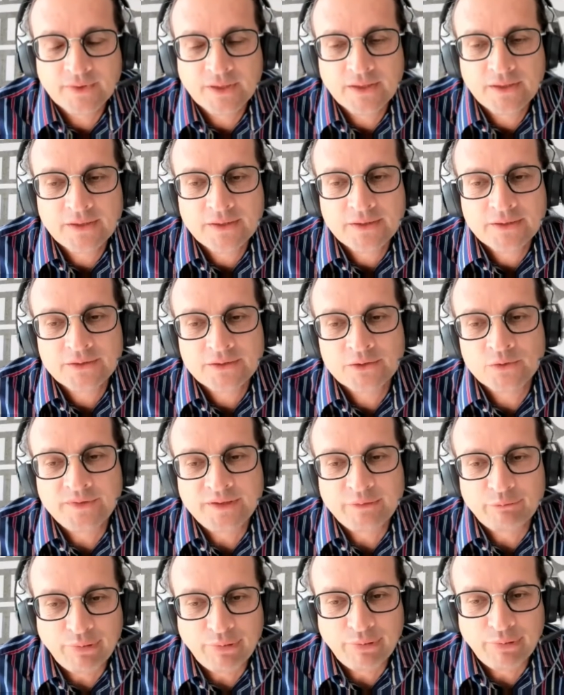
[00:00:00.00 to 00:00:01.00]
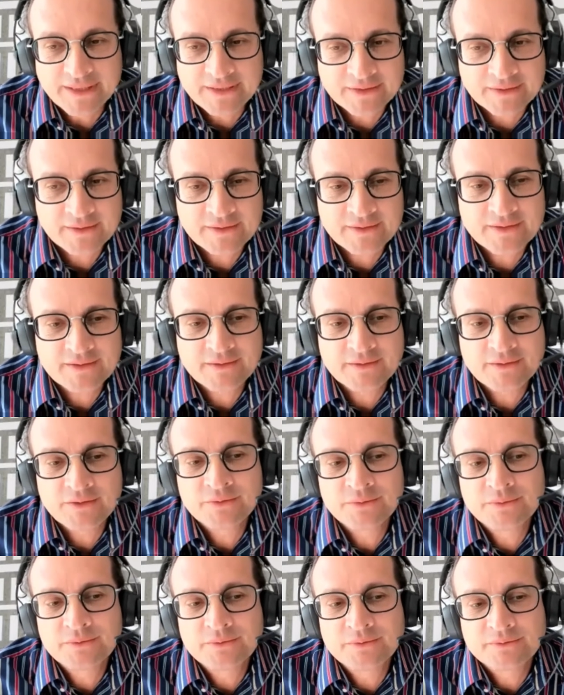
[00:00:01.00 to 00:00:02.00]
So we backtest the
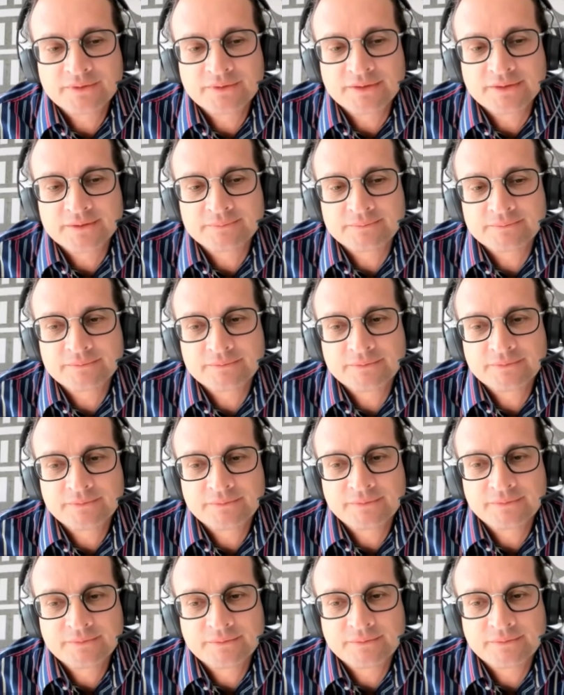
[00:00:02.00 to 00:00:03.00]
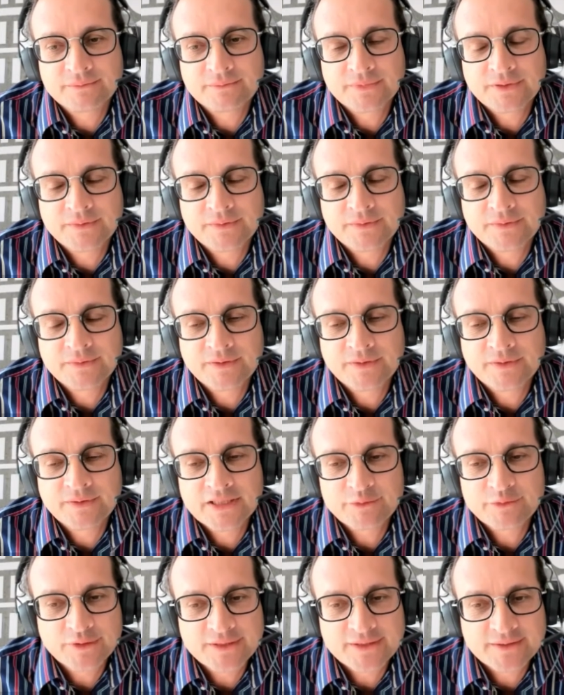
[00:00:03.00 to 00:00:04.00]
two investment
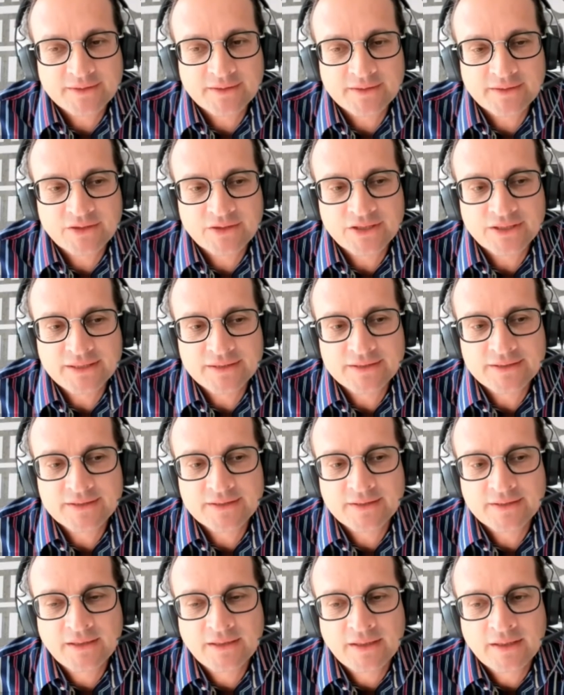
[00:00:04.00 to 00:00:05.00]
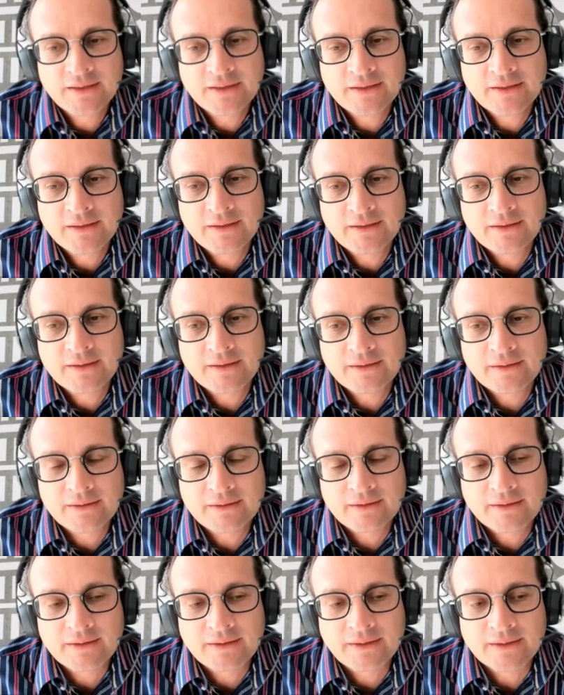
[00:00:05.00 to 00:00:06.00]
strategies
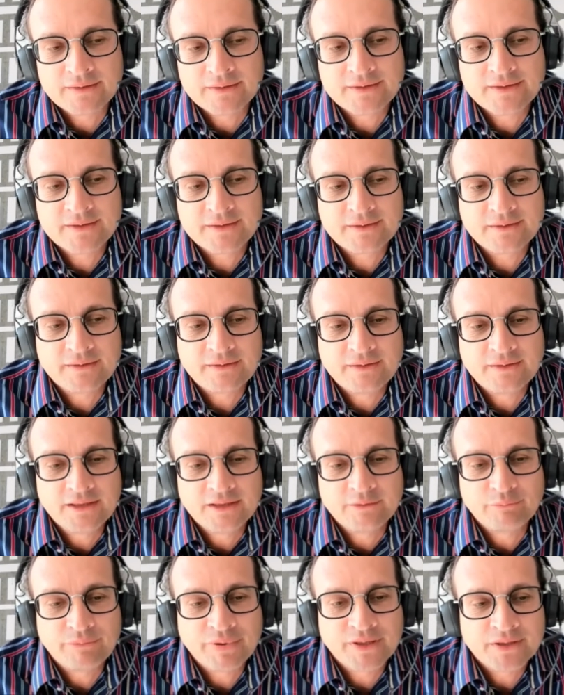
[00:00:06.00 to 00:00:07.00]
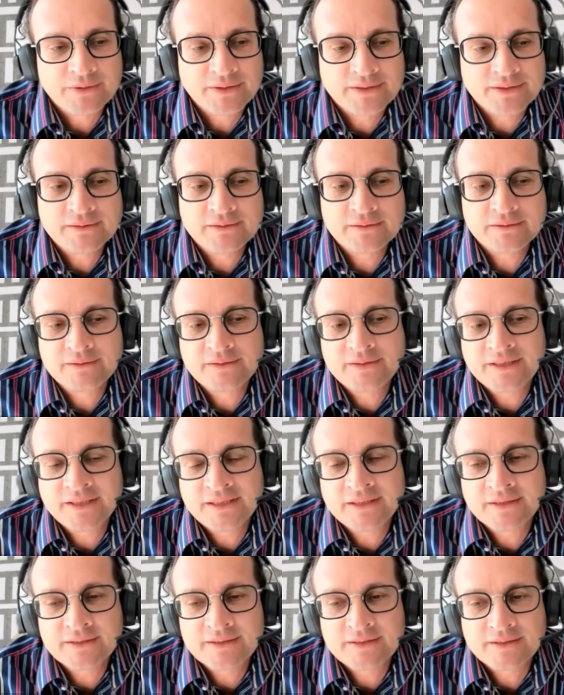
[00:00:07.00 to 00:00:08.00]
against the empirical
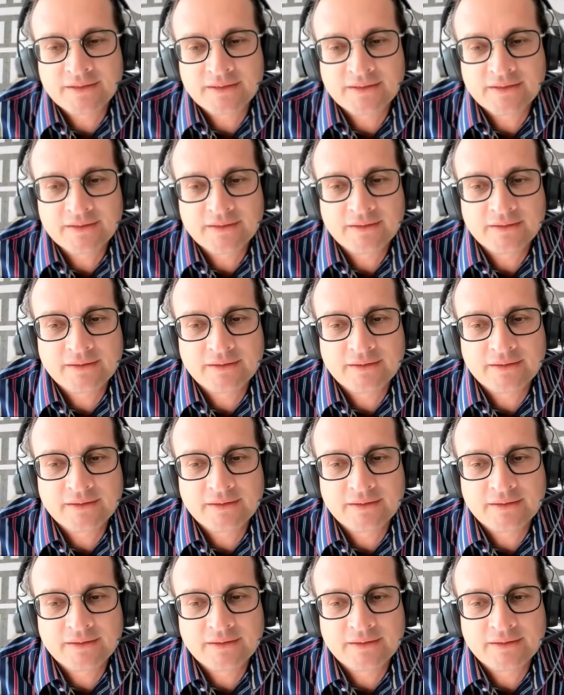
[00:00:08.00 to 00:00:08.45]
data set